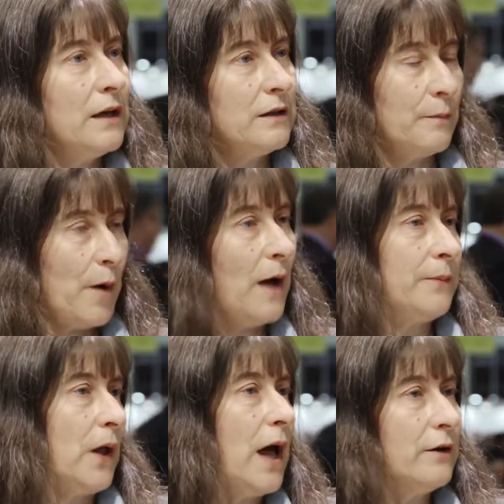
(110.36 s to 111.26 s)
the
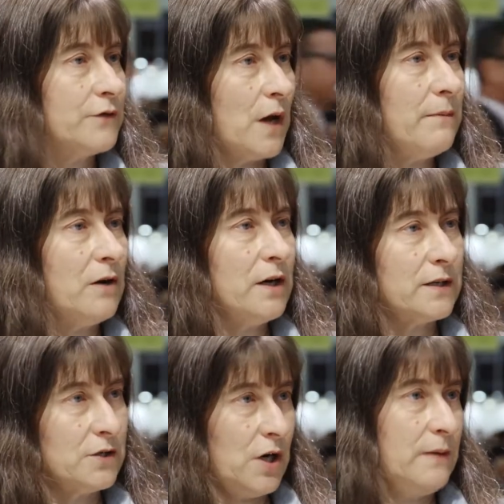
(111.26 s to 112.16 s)
pipeline of
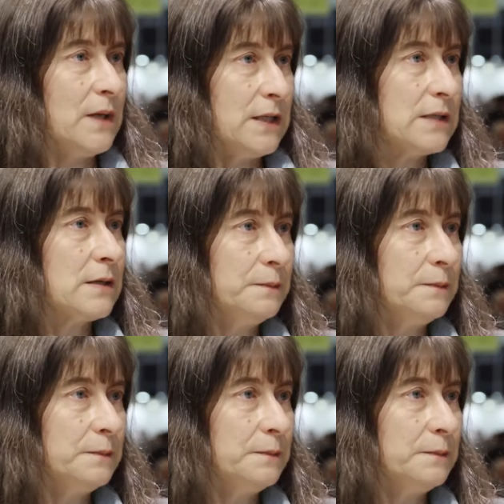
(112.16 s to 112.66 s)
Dimerix treatments.